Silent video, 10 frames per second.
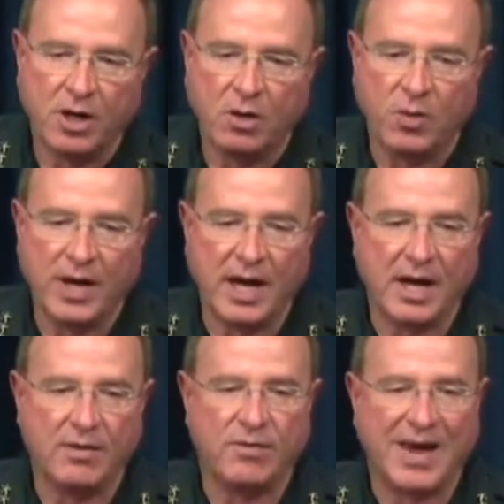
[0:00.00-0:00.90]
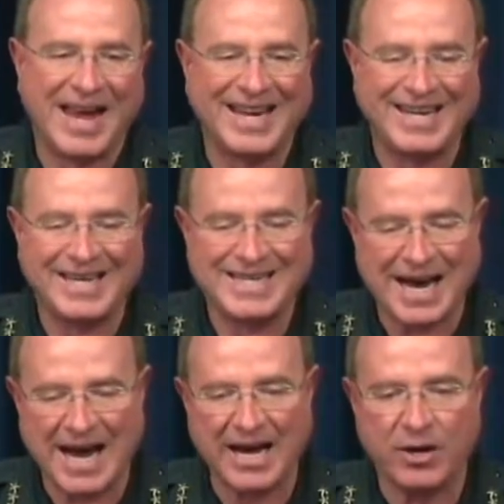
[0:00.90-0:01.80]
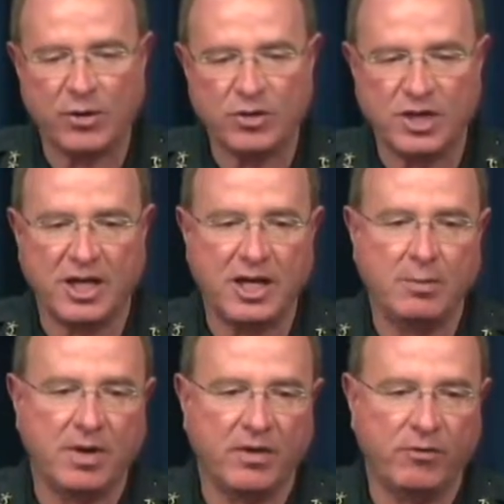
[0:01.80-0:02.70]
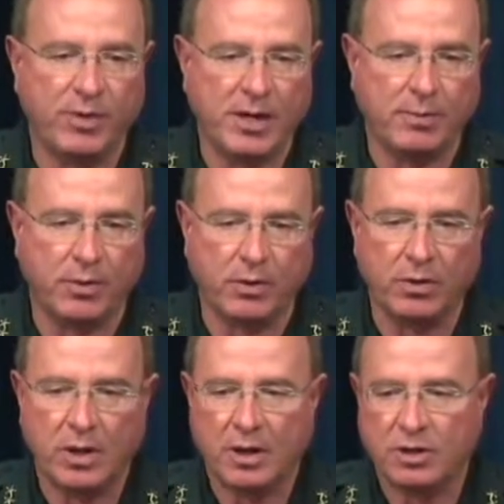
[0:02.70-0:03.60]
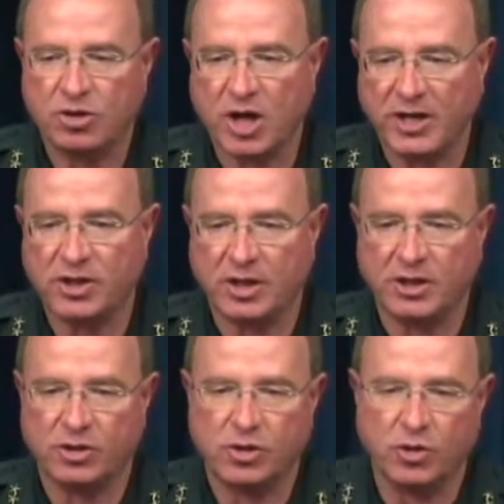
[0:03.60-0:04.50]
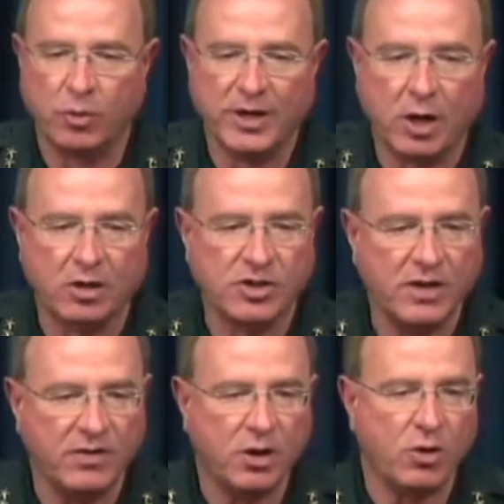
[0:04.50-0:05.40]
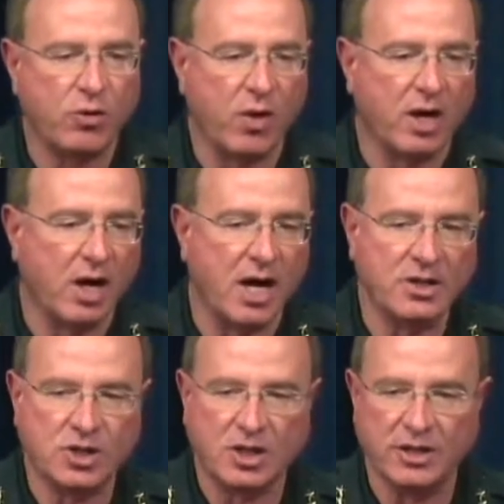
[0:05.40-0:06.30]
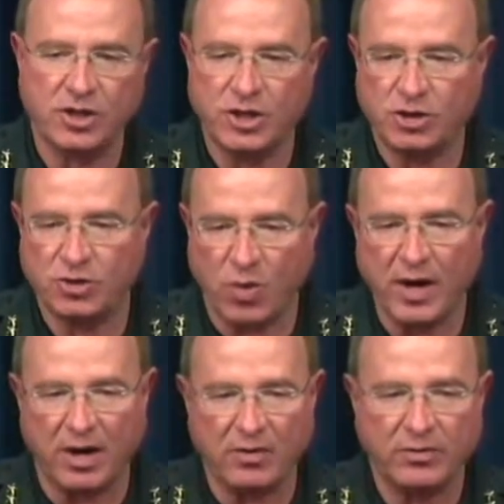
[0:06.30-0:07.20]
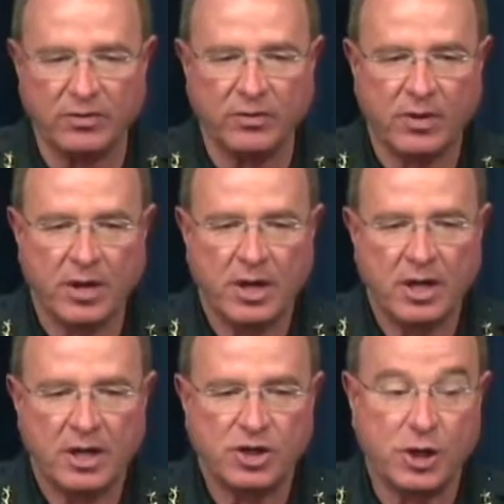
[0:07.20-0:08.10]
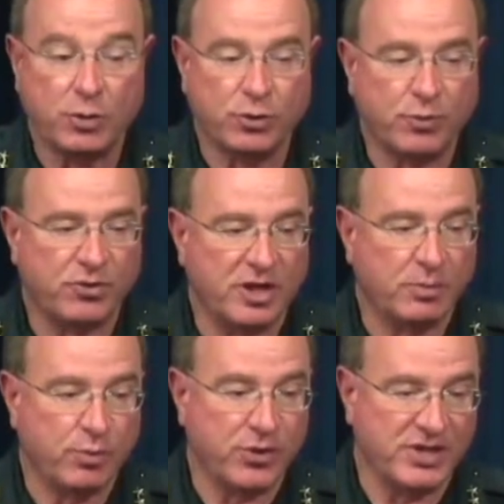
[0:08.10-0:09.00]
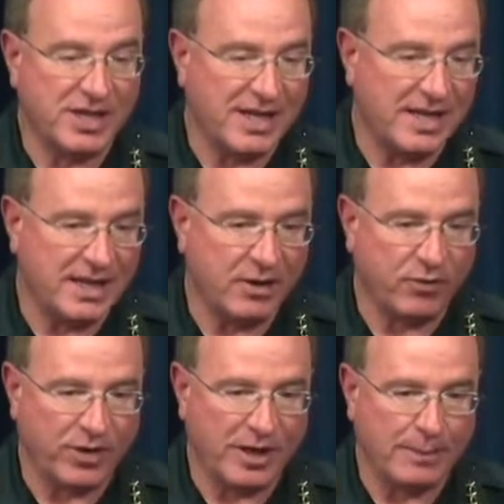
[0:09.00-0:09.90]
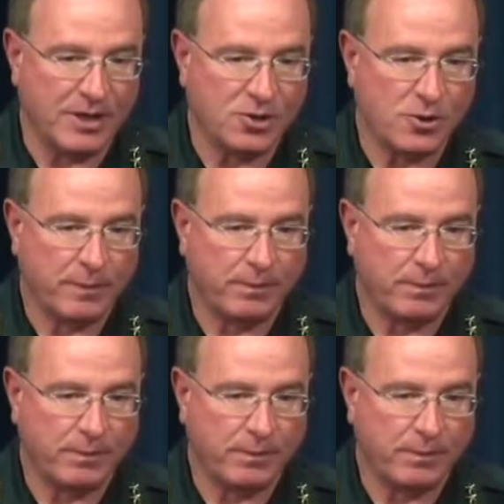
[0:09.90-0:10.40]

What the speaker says: We have had an entire team of people chasing this girl because even though chronologically she's 12, she was presenting a different image.